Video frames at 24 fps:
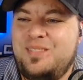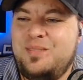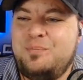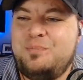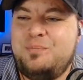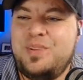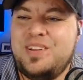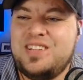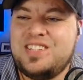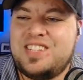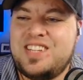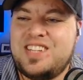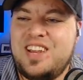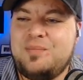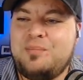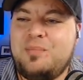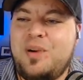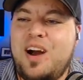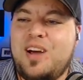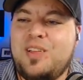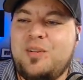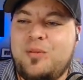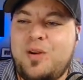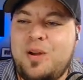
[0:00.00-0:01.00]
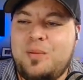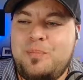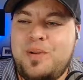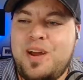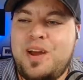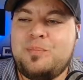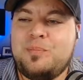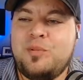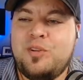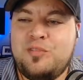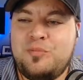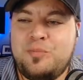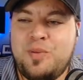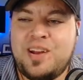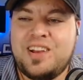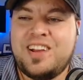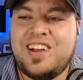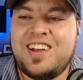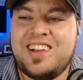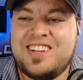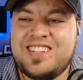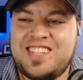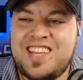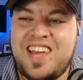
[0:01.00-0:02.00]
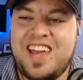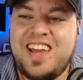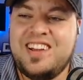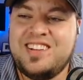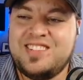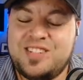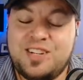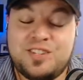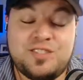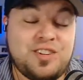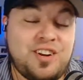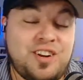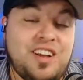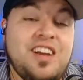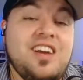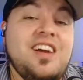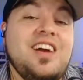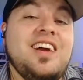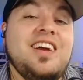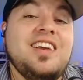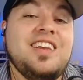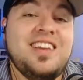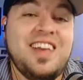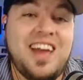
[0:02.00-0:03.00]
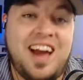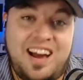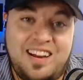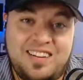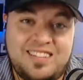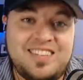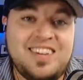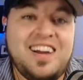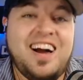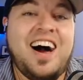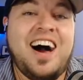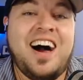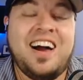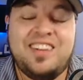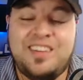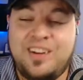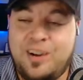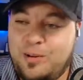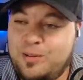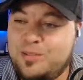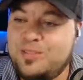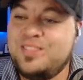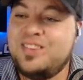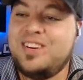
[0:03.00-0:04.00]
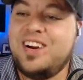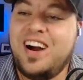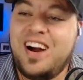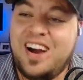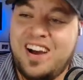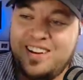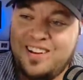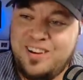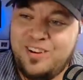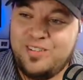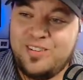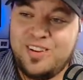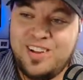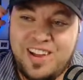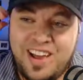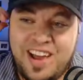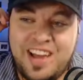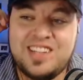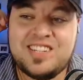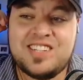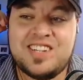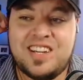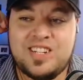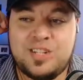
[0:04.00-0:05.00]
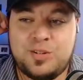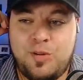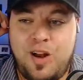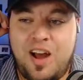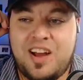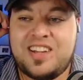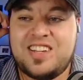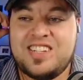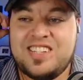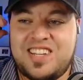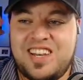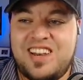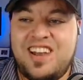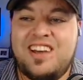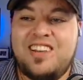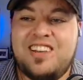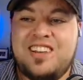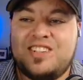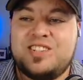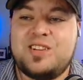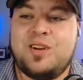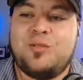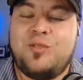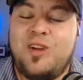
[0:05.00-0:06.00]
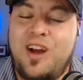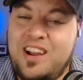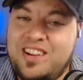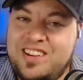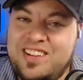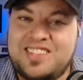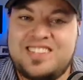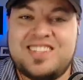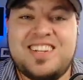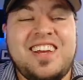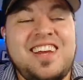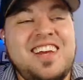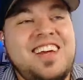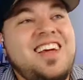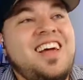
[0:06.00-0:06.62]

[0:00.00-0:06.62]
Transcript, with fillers: ben said, by the way, bad move betting against the A's yesterday. Yeah, I know. I know. A's against Rockies today. Let's go Rockies.